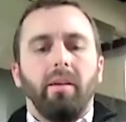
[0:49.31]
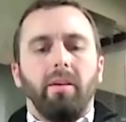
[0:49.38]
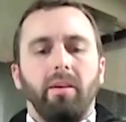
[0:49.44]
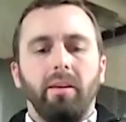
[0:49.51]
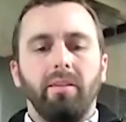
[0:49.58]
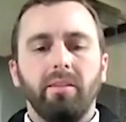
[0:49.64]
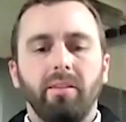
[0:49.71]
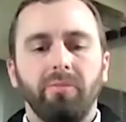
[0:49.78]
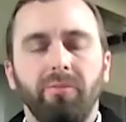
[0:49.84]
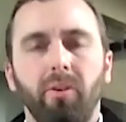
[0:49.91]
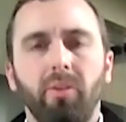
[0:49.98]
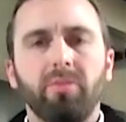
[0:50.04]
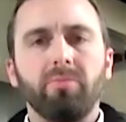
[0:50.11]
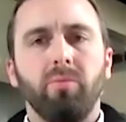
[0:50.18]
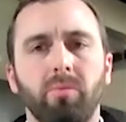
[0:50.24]
I think the
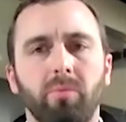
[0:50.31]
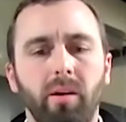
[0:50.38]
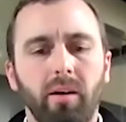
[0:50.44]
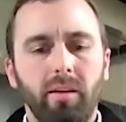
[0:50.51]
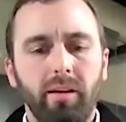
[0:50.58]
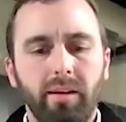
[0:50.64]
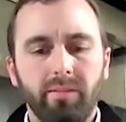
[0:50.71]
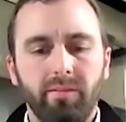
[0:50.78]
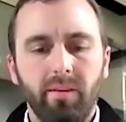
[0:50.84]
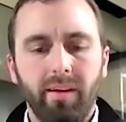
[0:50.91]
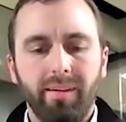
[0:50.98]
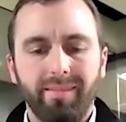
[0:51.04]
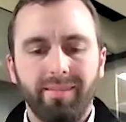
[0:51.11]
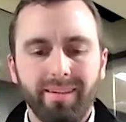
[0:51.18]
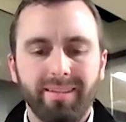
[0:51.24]
first one really is
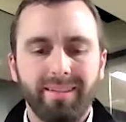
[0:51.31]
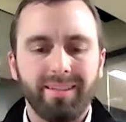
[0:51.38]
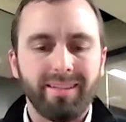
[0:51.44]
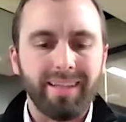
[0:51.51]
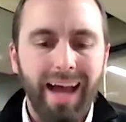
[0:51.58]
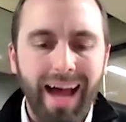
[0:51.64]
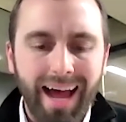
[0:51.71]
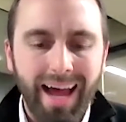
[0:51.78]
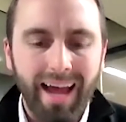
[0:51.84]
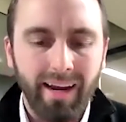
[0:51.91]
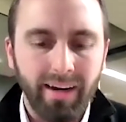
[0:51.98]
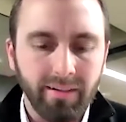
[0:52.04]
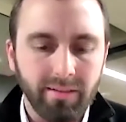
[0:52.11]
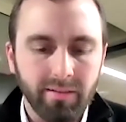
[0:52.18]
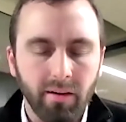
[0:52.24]
the
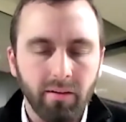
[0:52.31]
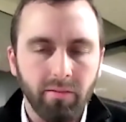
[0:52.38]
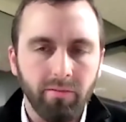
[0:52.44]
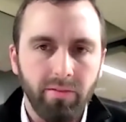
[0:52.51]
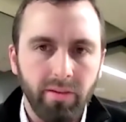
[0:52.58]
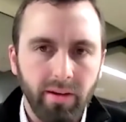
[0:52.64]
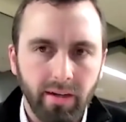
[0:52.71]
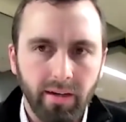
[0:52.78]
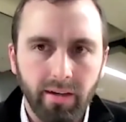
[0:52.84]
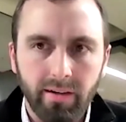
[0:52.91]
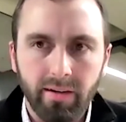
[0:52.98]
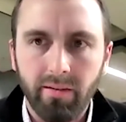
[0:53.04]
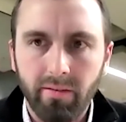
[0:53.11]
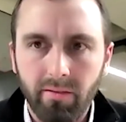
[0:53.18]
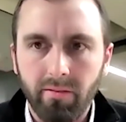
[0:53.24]
size of the
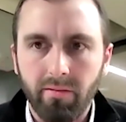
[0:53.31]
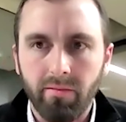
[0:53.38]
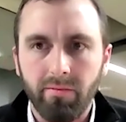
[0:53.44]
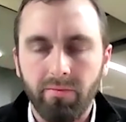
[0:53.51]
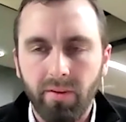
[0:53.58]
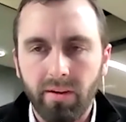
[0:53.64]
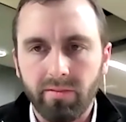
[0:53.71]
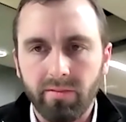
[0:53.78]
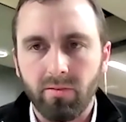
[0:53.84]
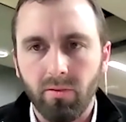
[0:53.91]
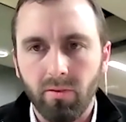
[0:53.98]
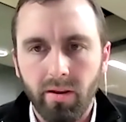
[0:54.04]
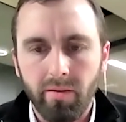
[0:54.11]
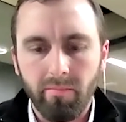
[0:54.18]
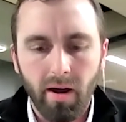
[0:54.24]

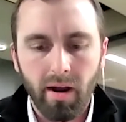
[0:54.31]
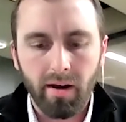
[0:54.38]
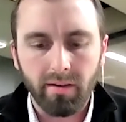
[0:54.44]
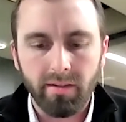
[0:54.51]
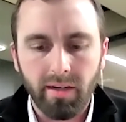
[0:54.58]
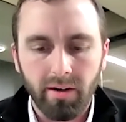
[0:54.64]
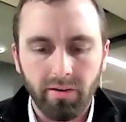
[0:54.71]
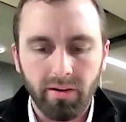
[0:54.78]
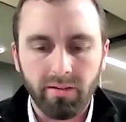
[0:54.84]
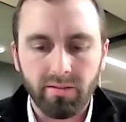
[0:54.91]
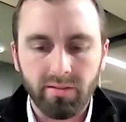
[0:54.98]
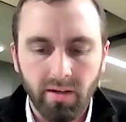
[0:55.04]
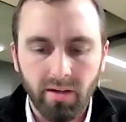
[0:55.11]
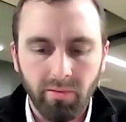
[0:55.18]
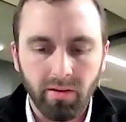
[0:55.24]
fiscal and monetary
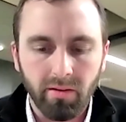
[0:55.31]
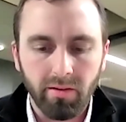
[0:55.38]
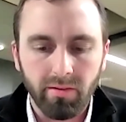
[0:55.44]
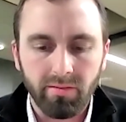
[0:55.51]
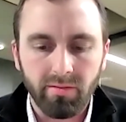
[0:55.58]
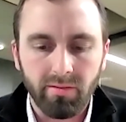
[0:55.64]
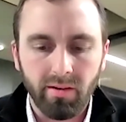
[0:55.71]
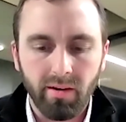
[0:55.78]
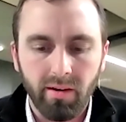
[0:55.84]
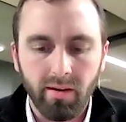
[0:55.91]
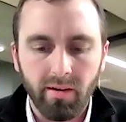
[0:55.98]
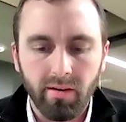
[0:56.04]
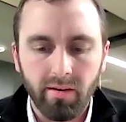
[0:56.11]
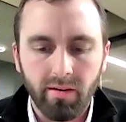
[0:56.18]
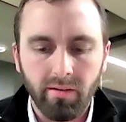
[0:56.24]
stimulus,
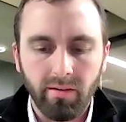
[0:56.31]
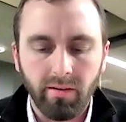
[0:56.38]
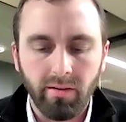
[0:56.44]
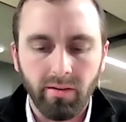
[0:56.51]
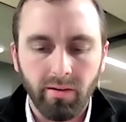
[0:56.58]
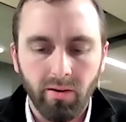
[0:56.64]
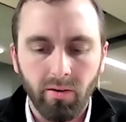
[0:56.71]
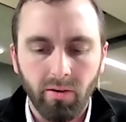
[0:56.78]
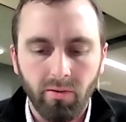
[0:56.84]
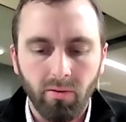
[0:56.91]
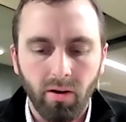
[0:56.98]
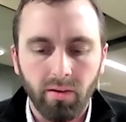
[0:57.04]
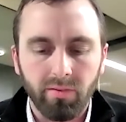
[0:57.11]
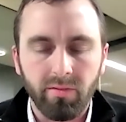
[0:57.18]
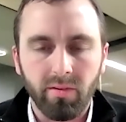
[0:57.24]

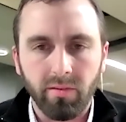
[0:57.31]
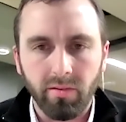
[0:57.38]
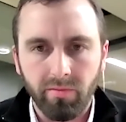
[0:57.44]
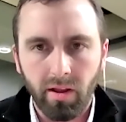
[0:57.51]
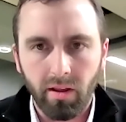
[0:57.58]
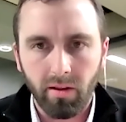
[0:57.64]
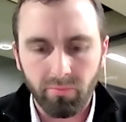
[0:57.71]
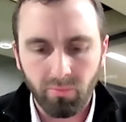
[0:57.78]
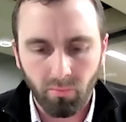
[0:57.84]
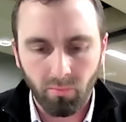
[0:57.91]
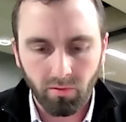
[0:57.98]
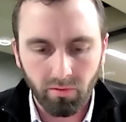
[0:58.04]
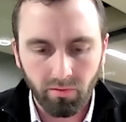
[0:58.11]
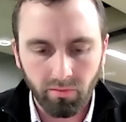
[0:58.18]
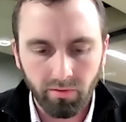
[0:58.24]
across the developed world.